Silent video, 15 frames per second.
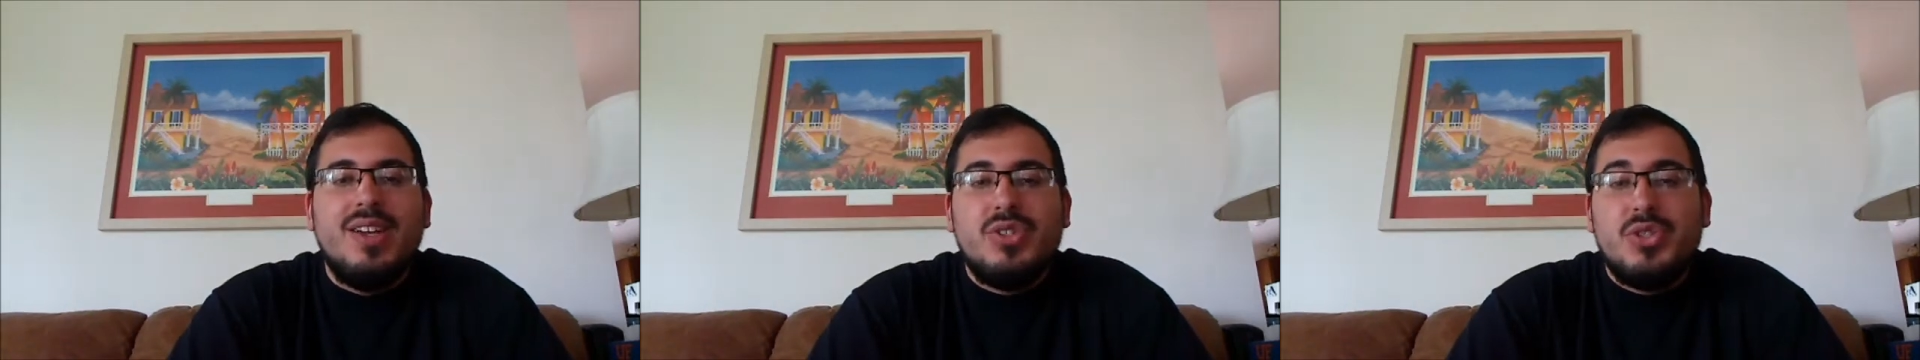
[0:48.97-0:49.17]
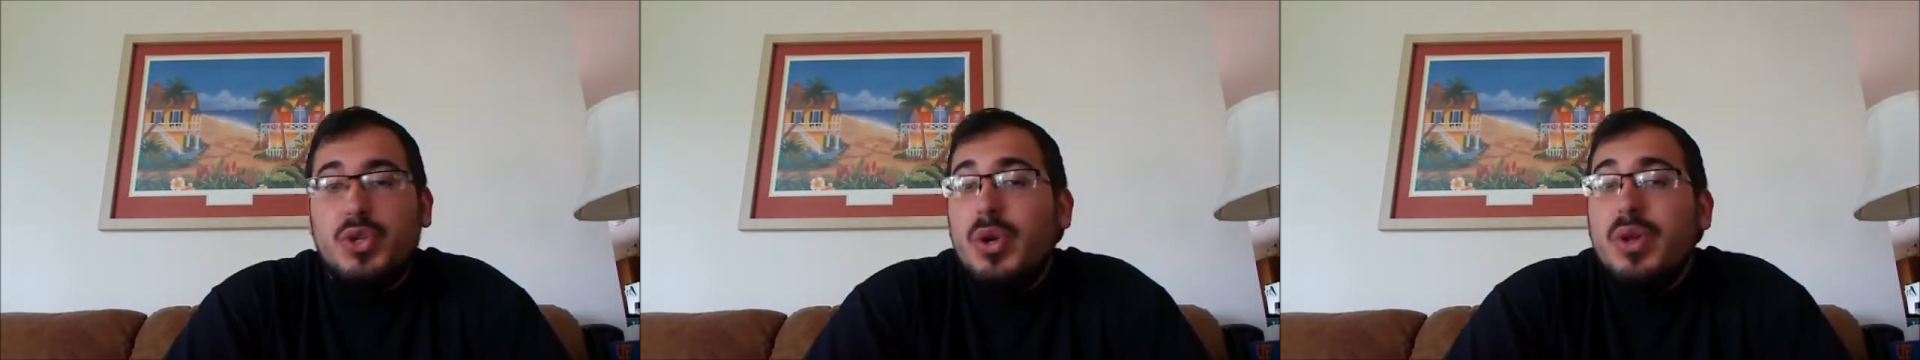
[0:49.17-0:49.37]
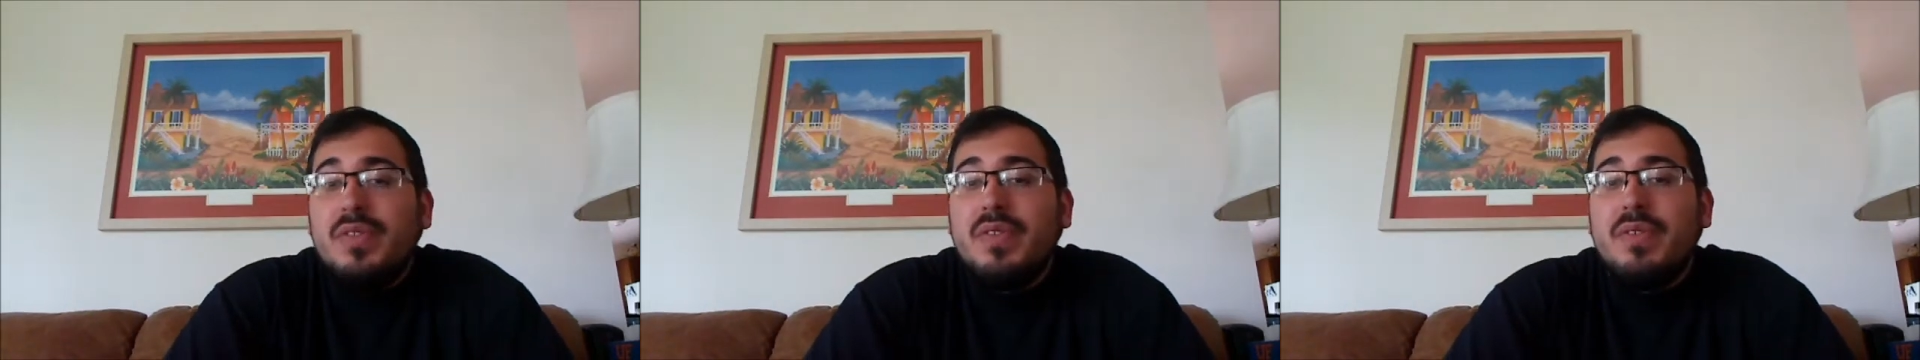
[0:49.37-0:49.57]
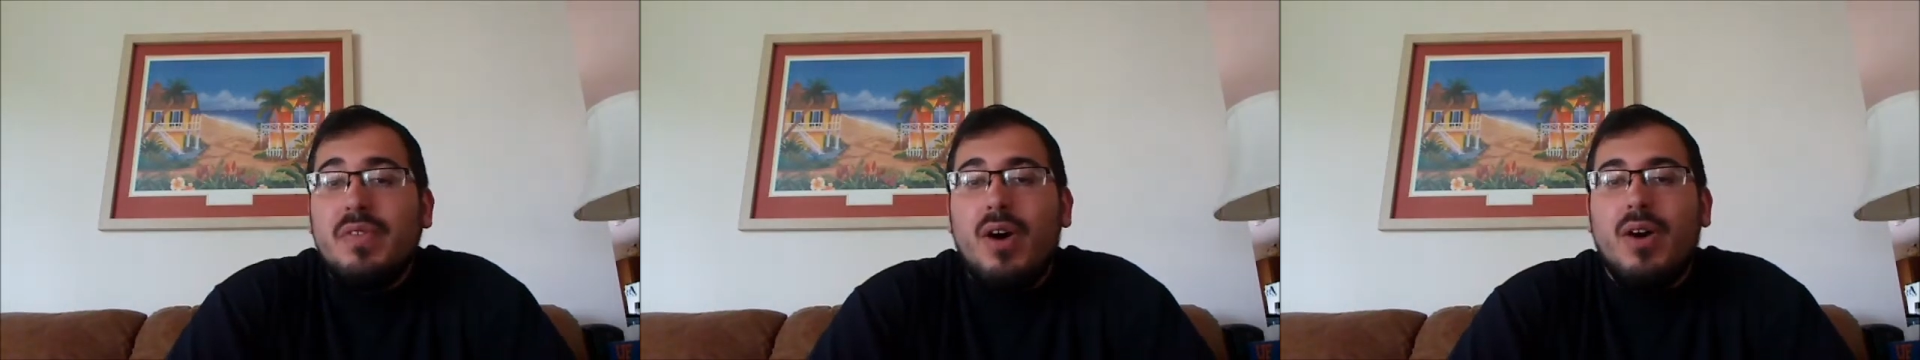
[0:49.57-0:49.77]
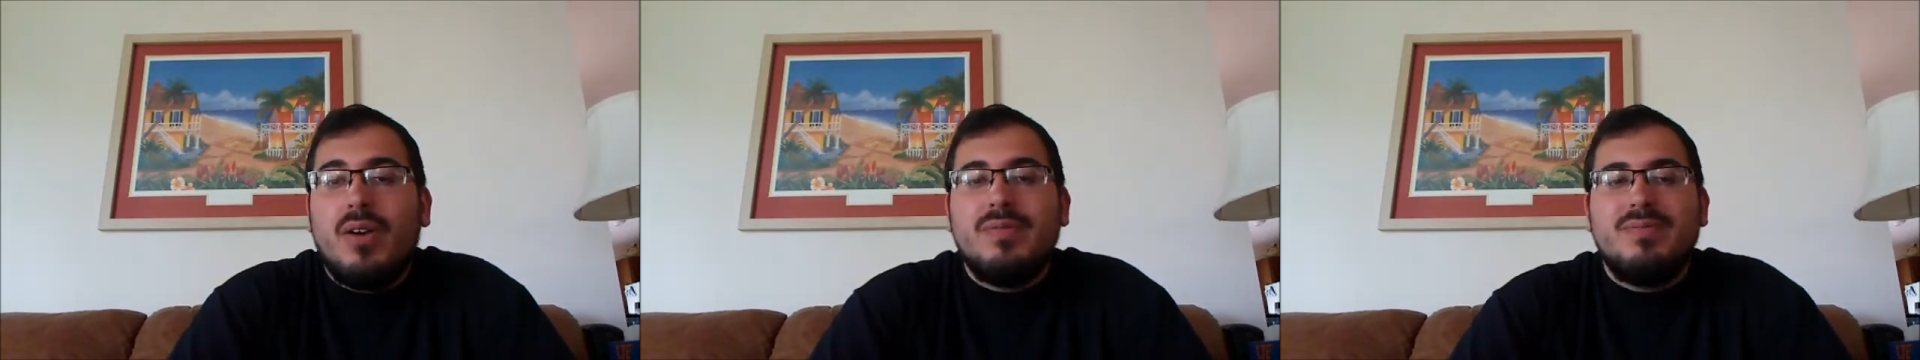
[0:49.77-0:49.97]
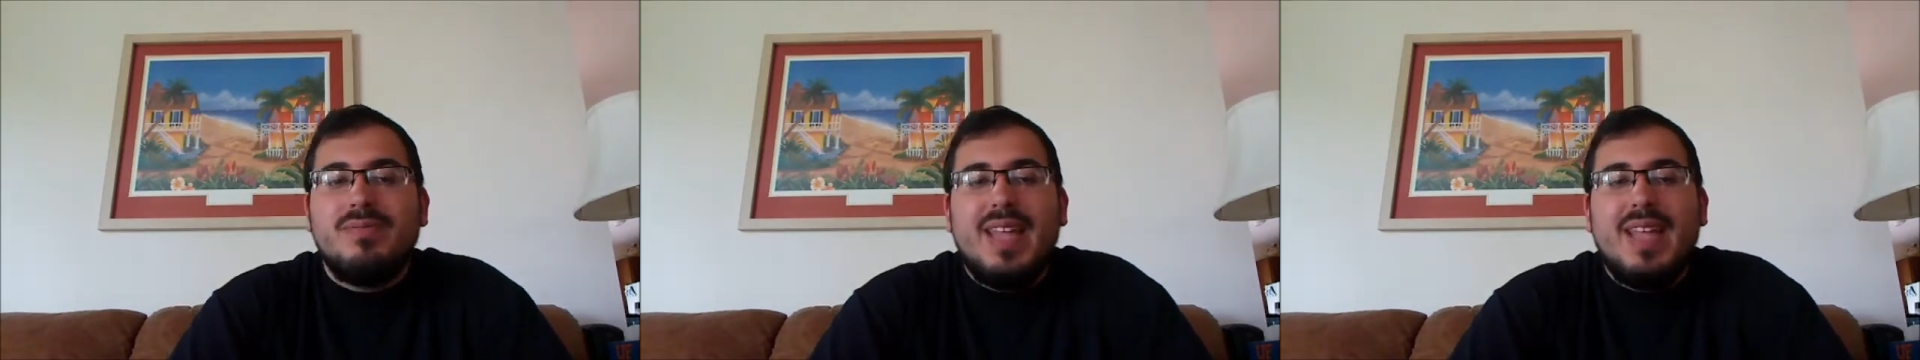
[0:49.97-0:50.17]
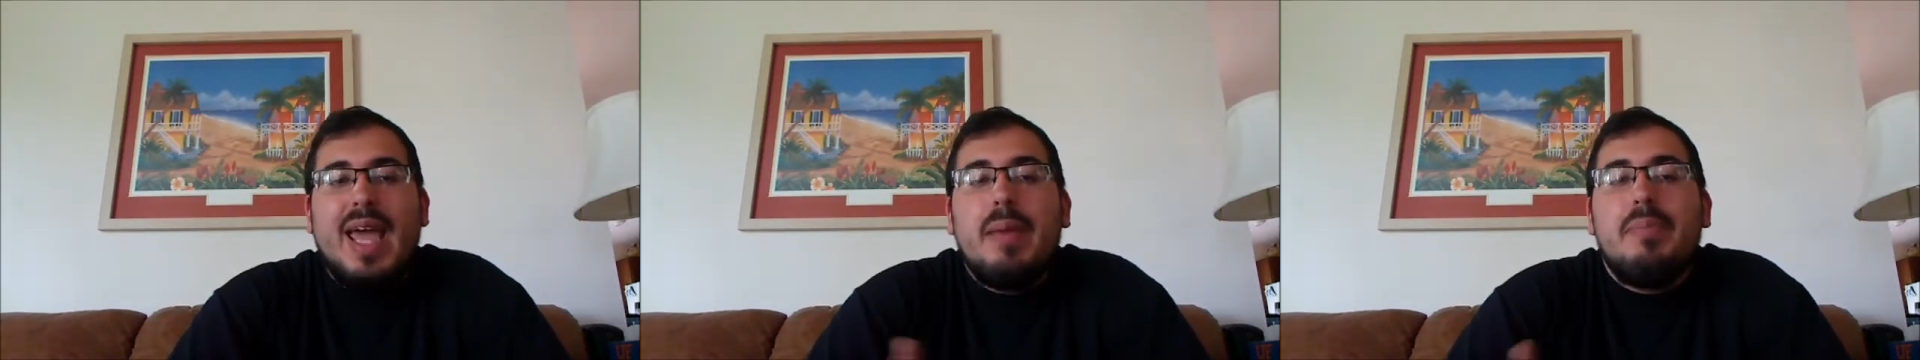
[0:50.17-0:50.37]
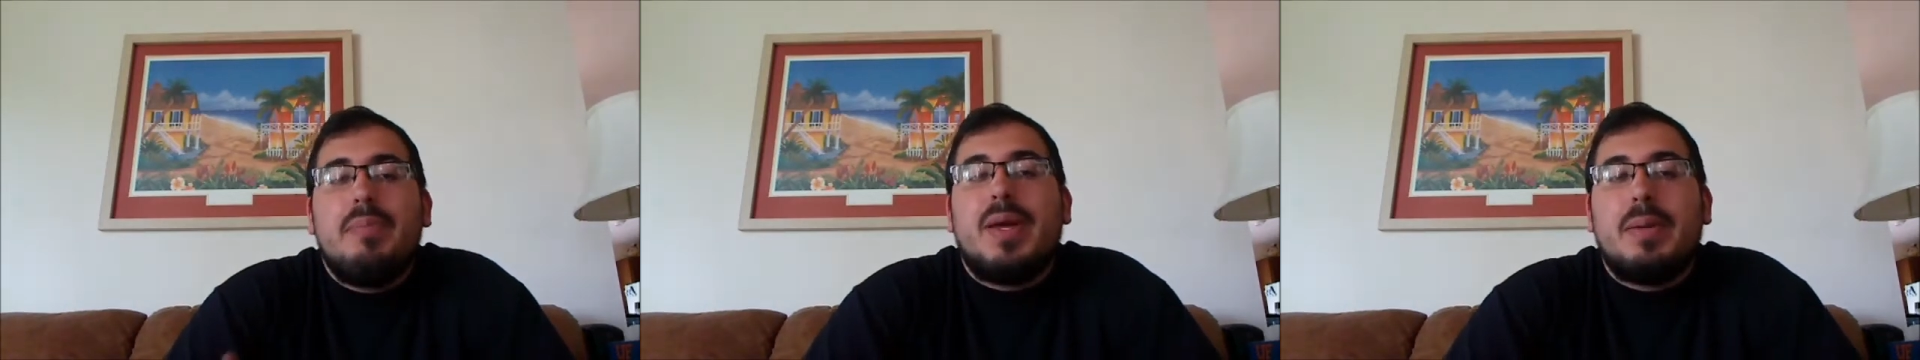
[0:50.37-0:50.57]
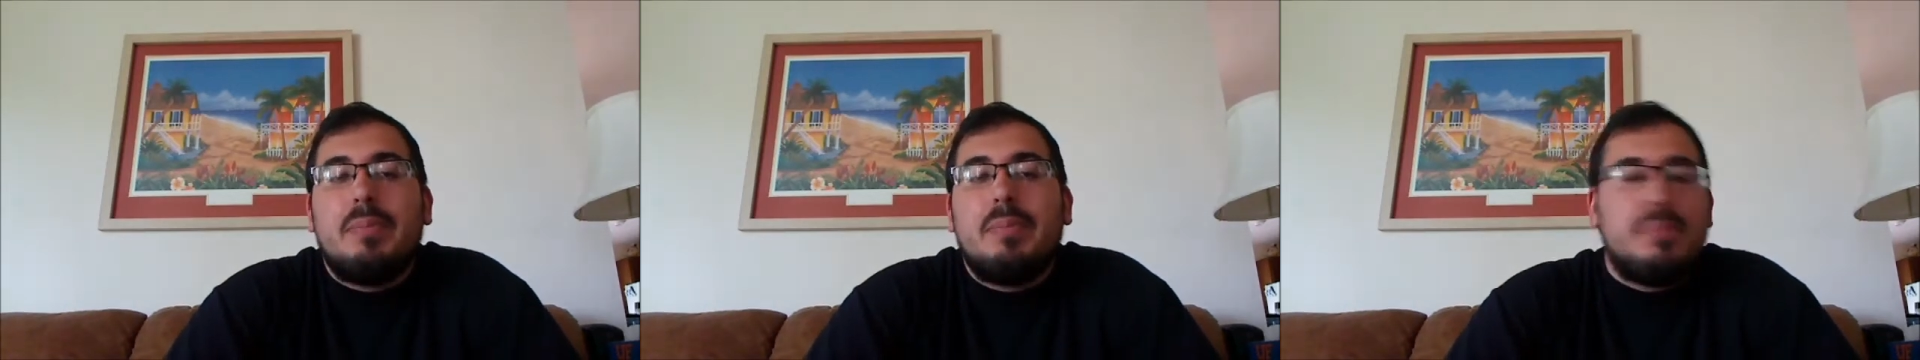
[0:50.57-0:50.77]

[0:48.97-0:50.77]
should have involved epic,